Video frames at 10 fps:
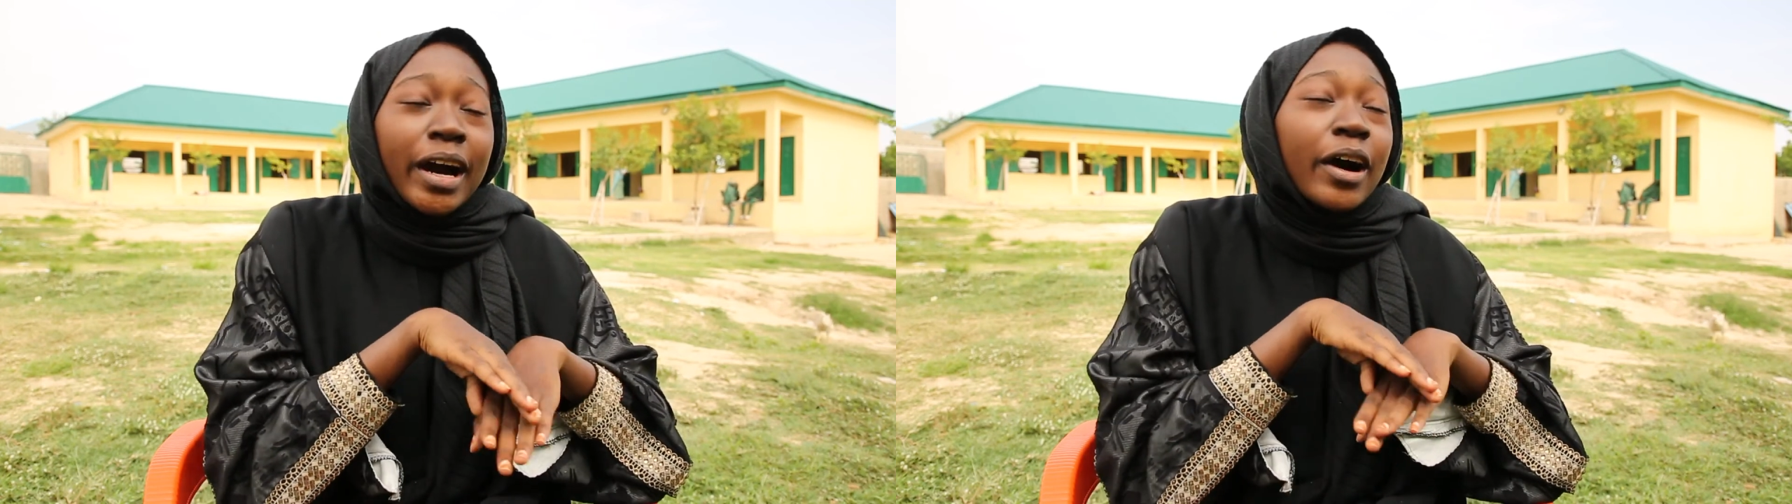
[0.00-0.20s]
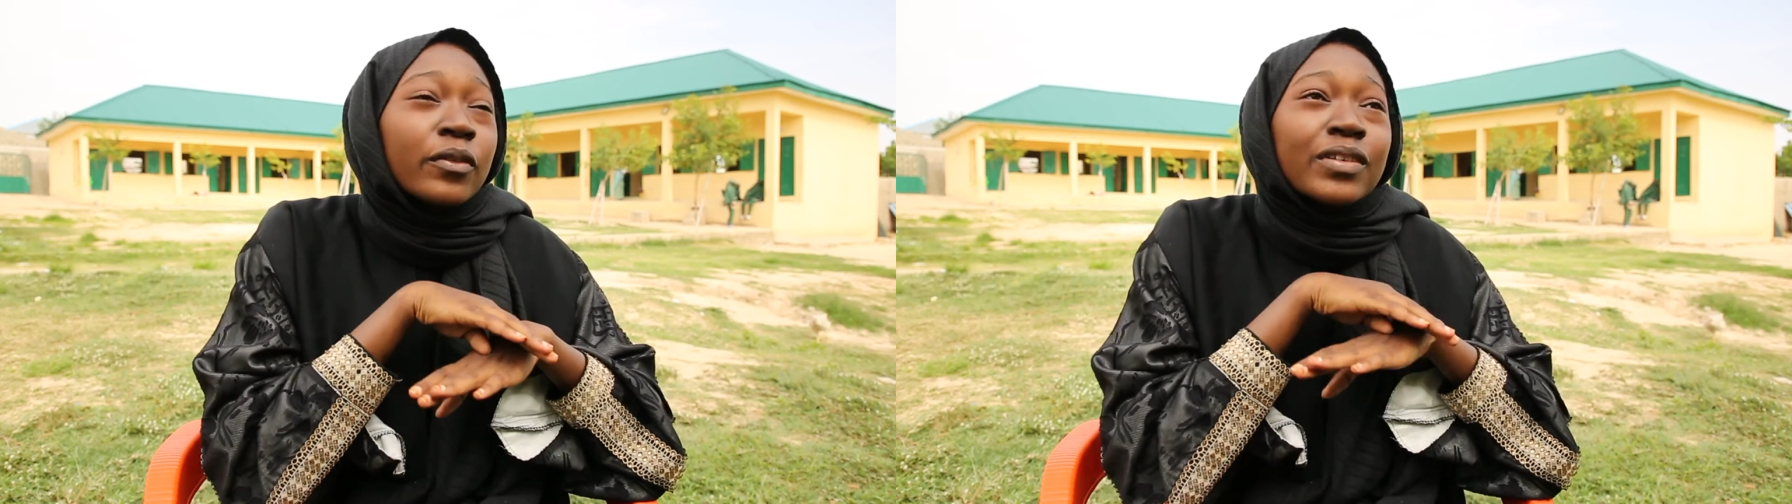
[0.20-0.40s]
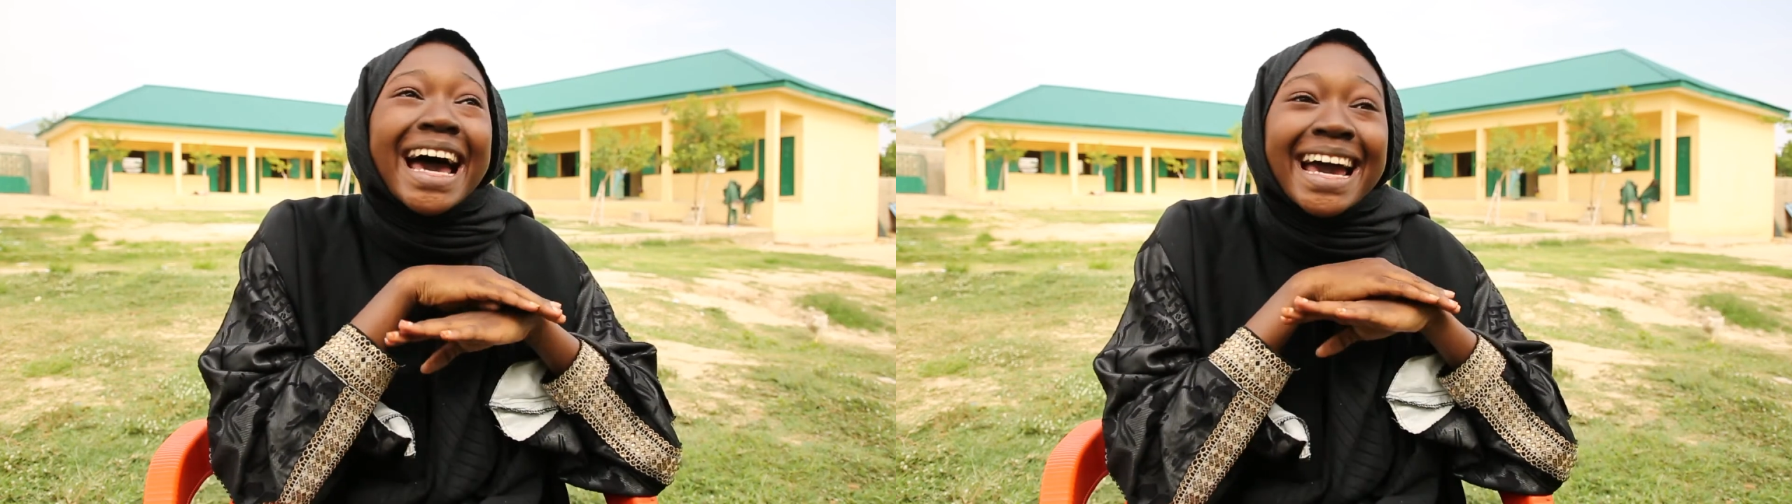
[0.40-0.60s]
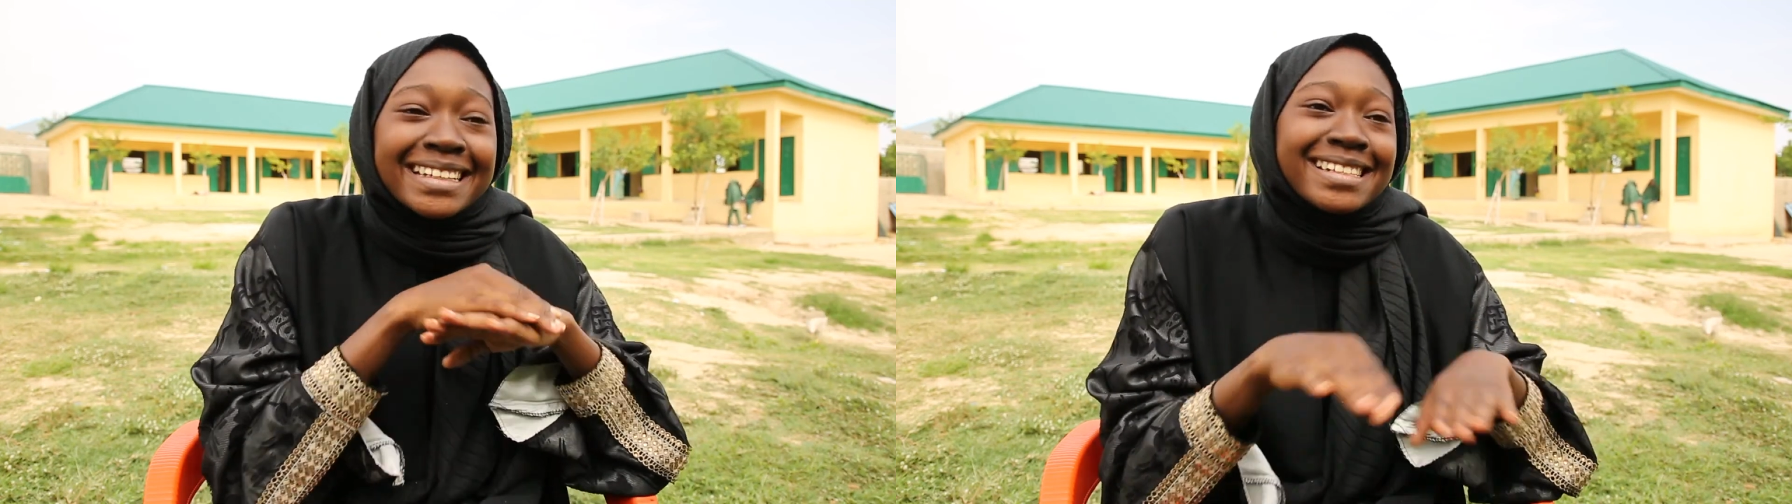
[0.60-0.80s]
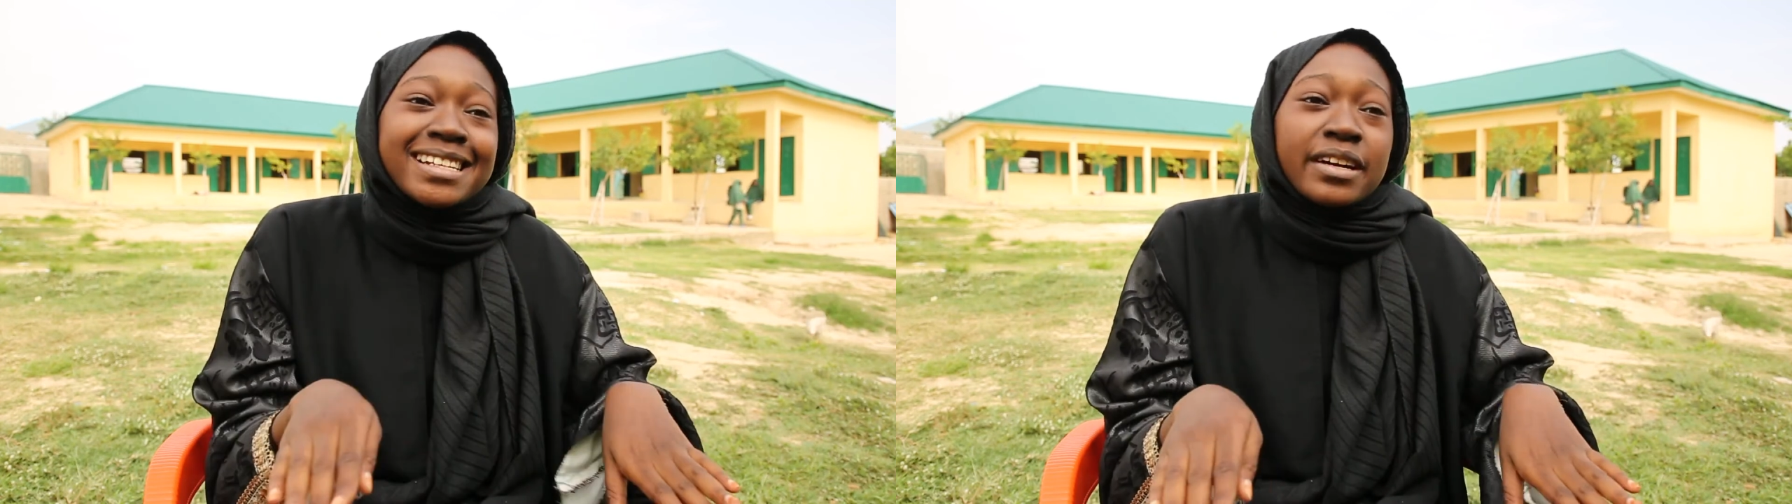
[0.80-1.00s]
of
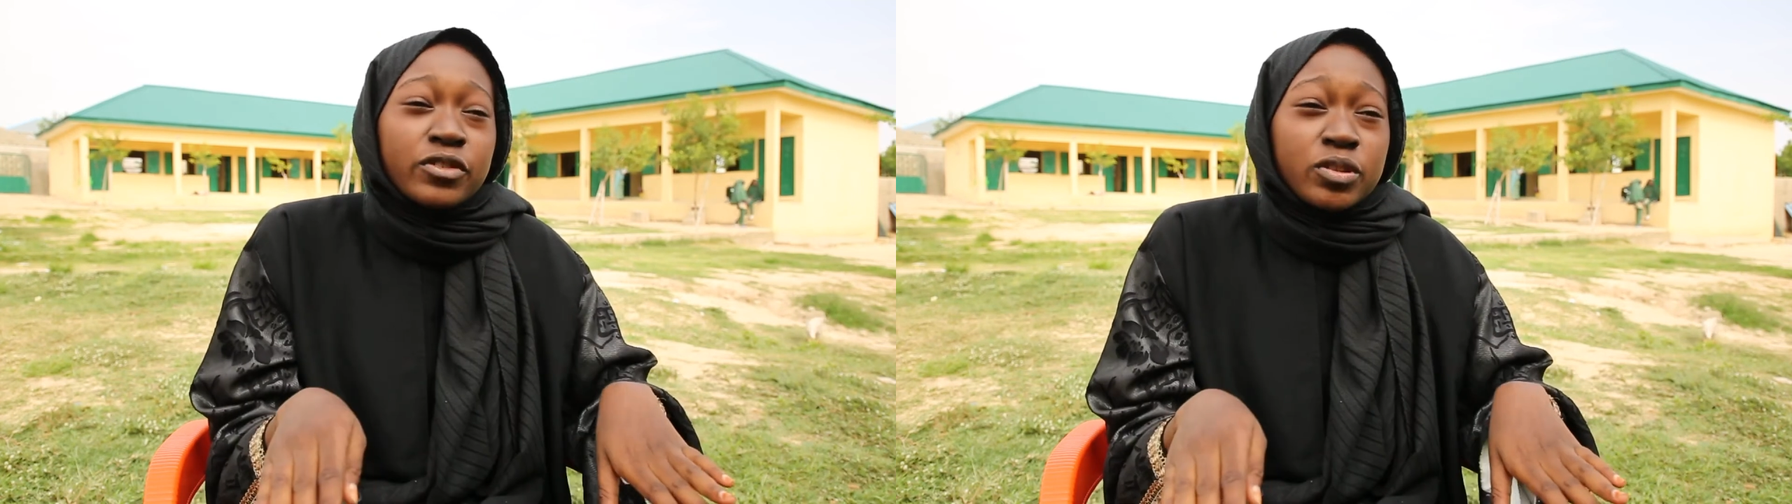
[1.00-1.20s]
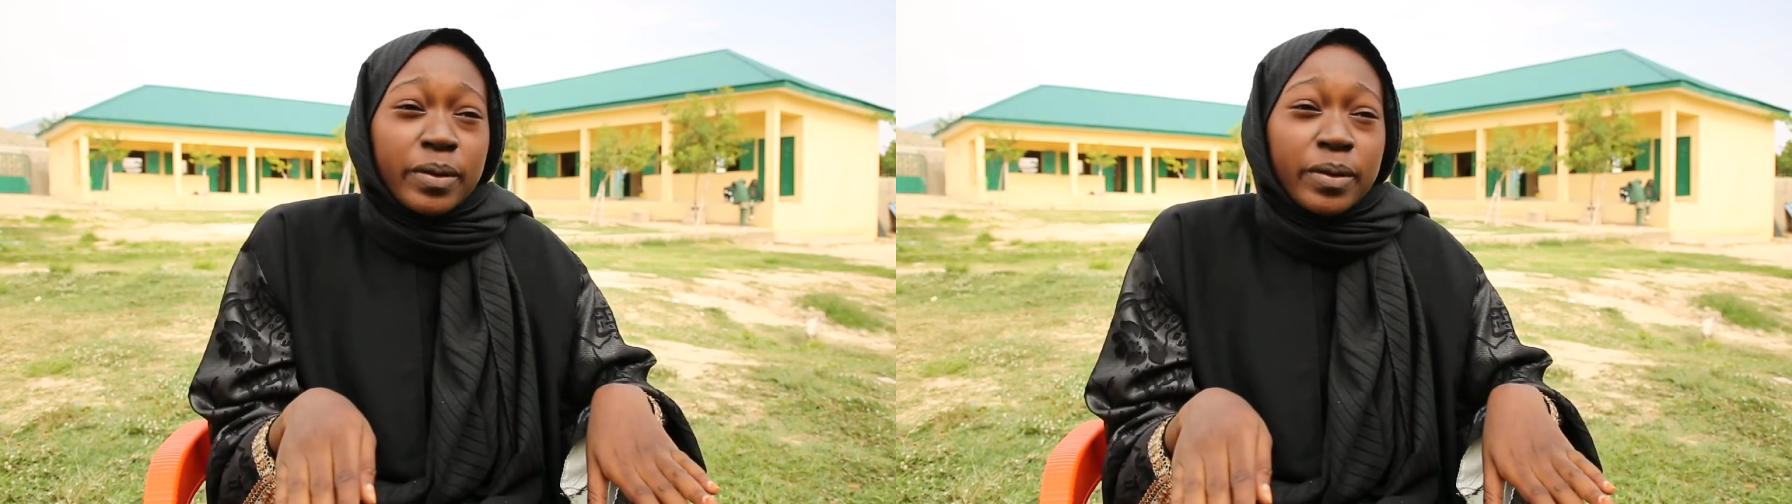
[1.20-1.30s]
any diverse